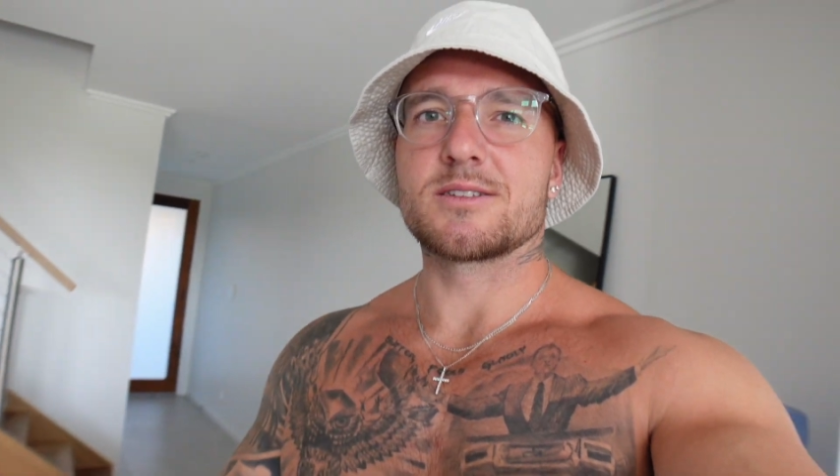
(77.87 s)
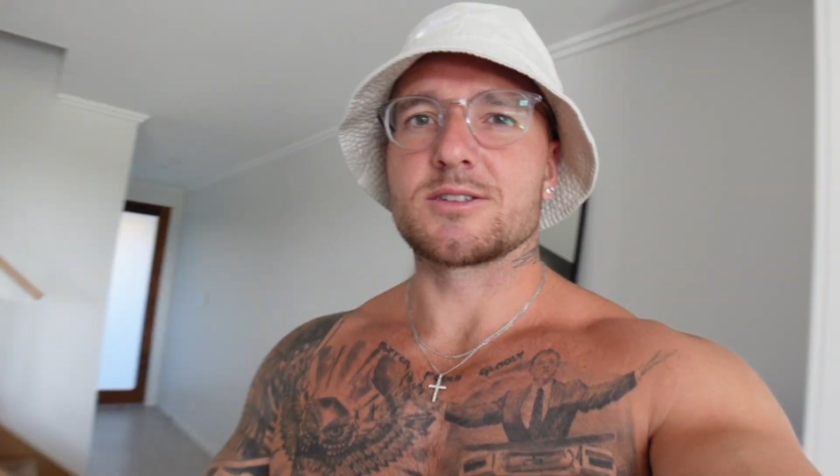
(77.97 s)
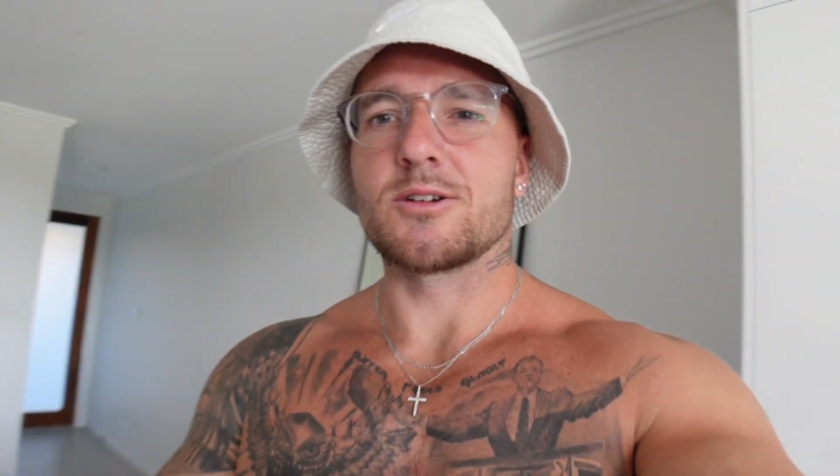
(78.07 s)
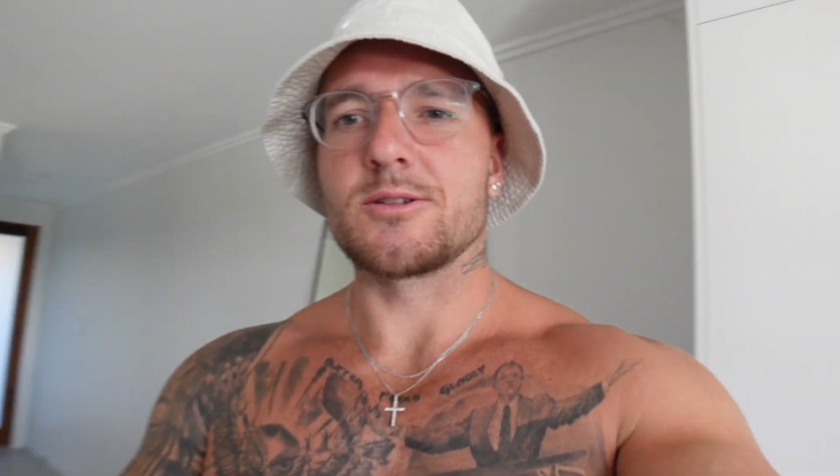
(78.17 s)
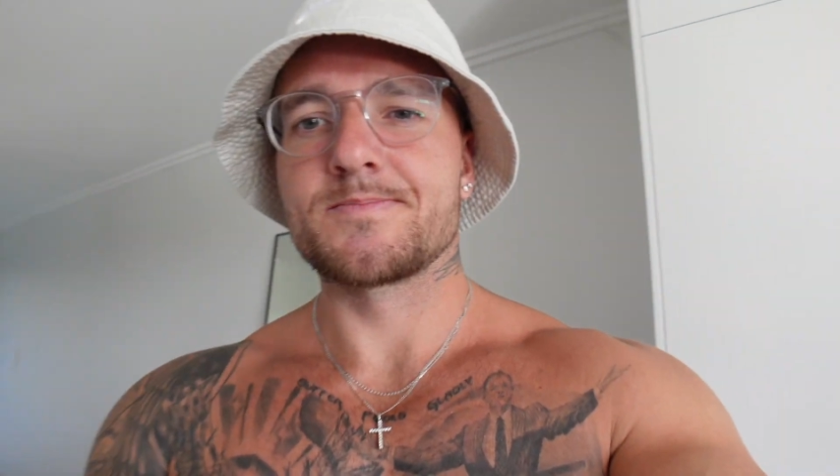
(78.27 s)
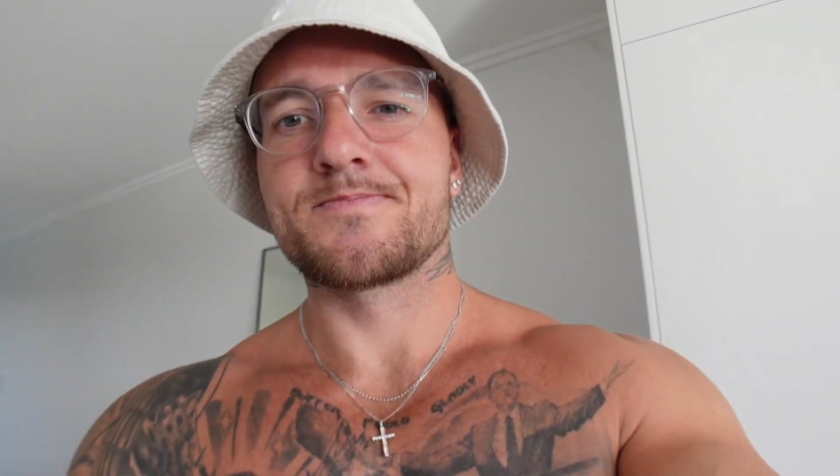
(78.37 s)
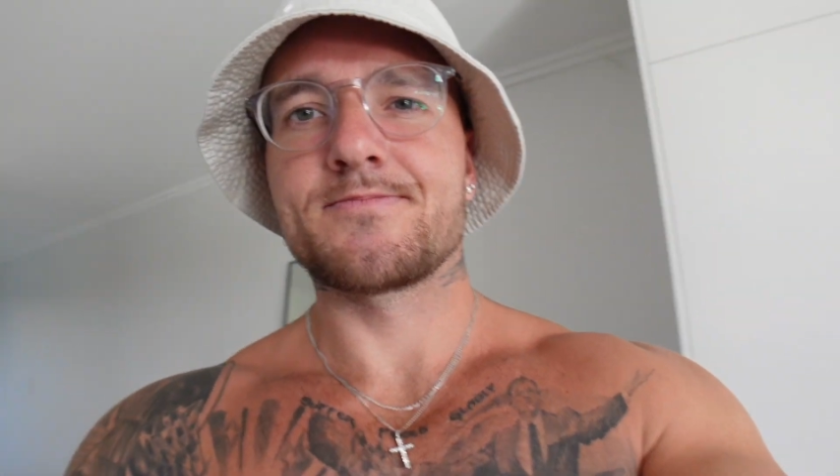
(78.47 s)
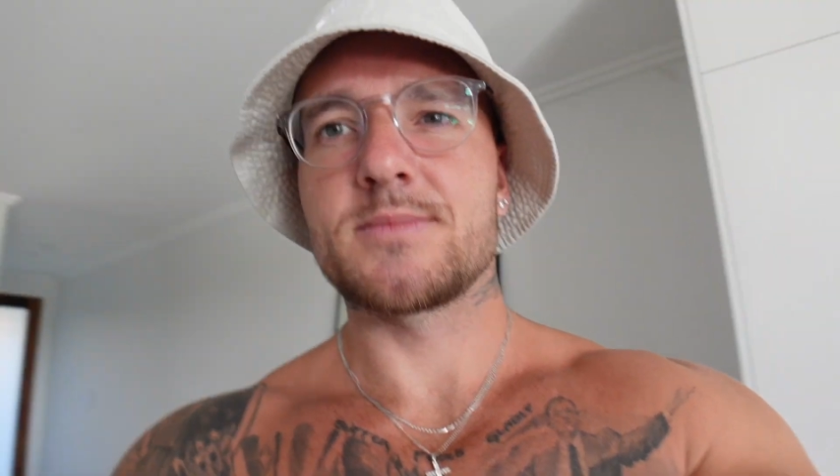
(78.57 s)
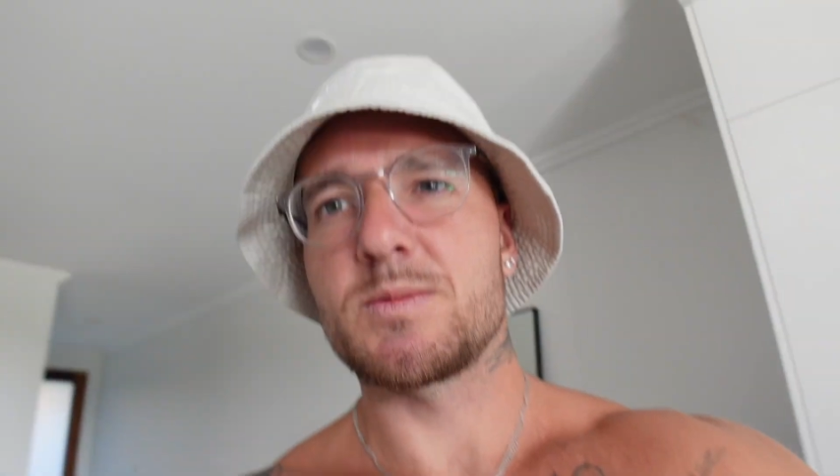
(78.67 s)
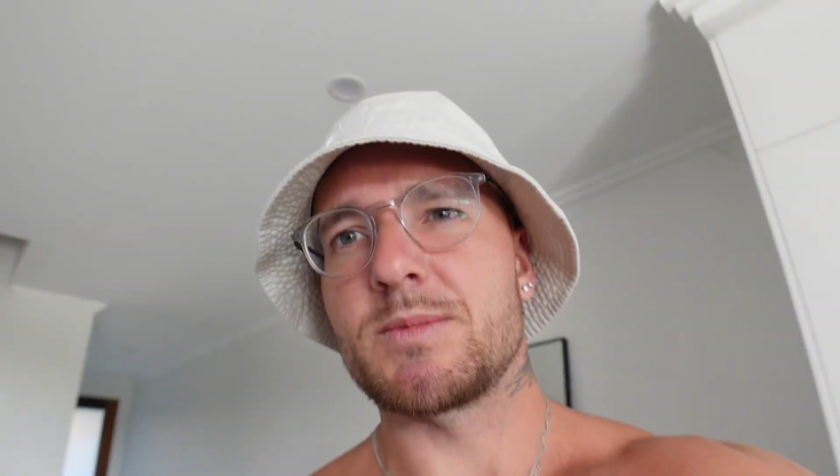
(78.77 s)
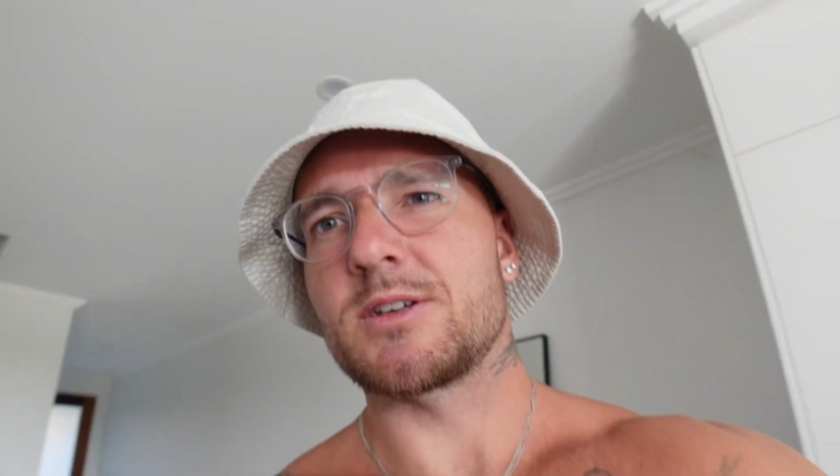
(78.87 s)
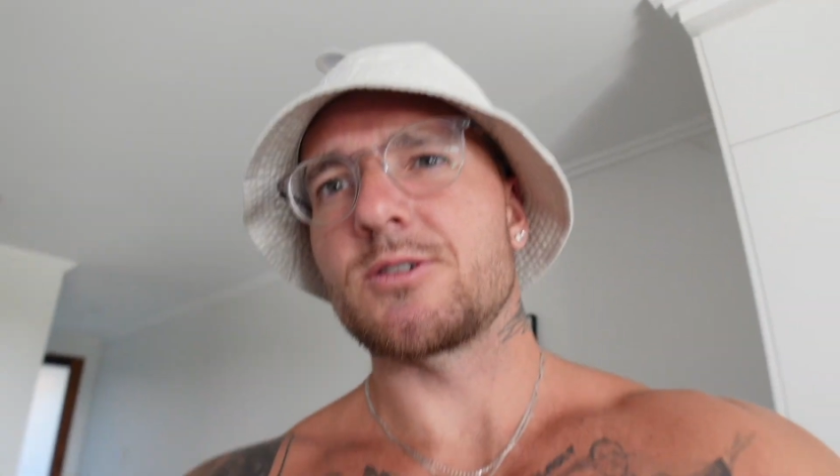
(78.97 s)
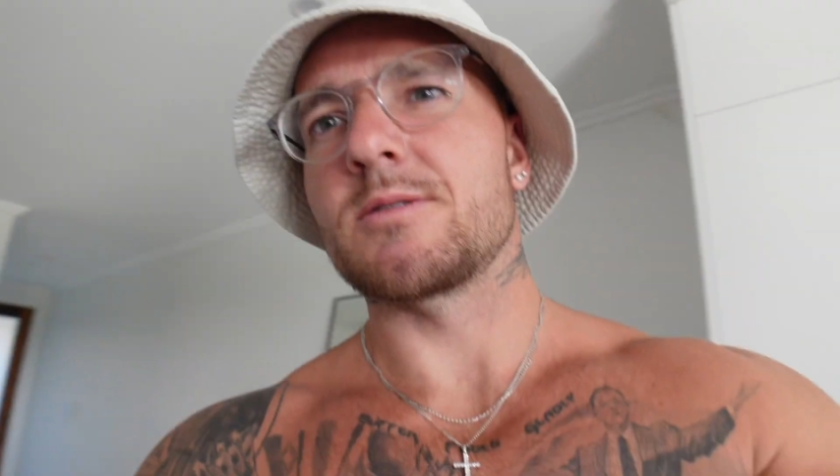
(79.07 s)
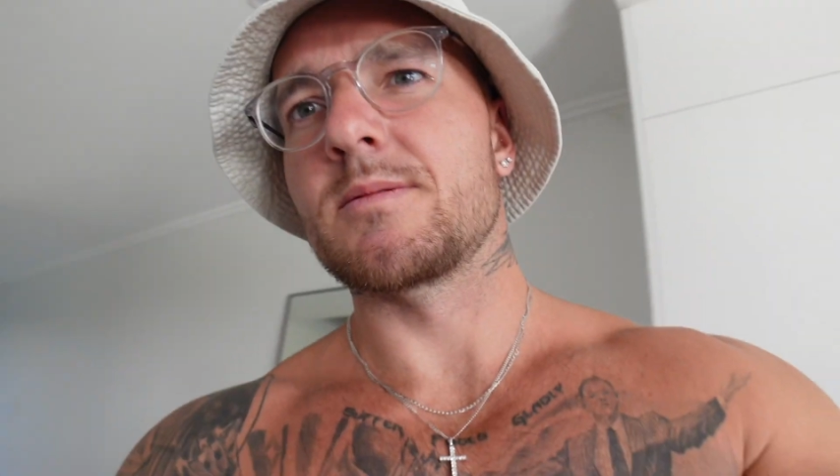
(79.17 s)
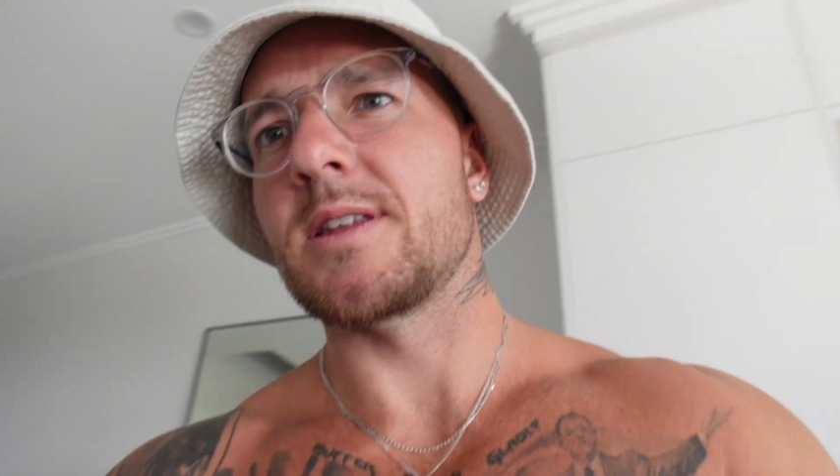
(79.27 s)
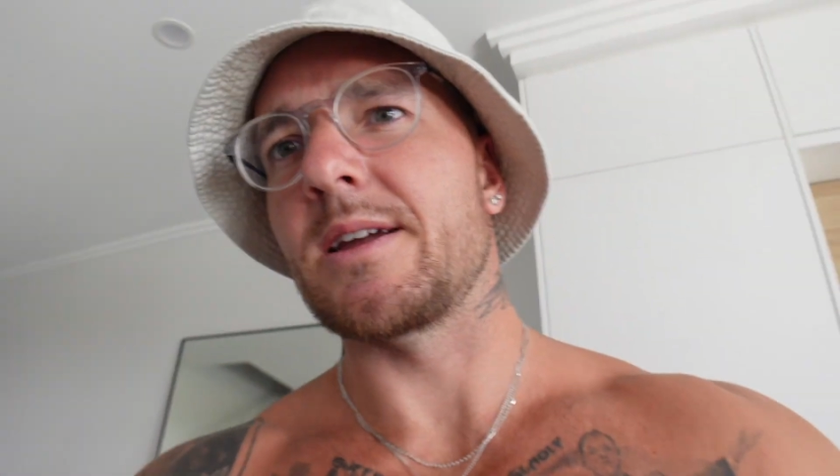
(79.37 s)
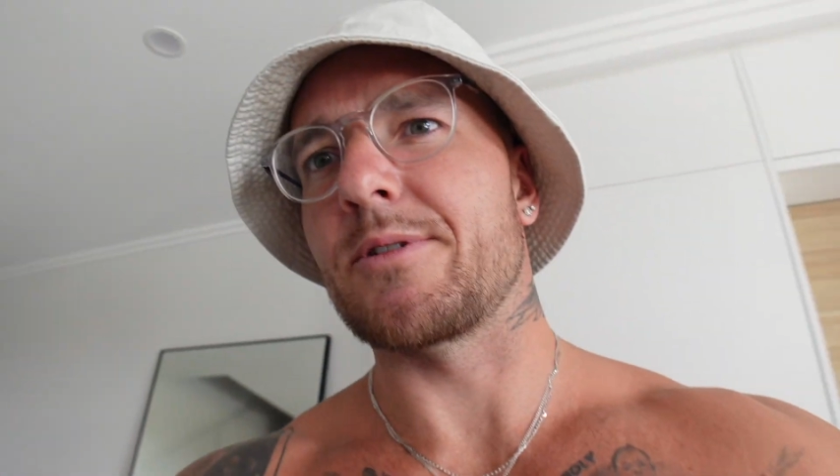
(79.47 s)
So it's been good in that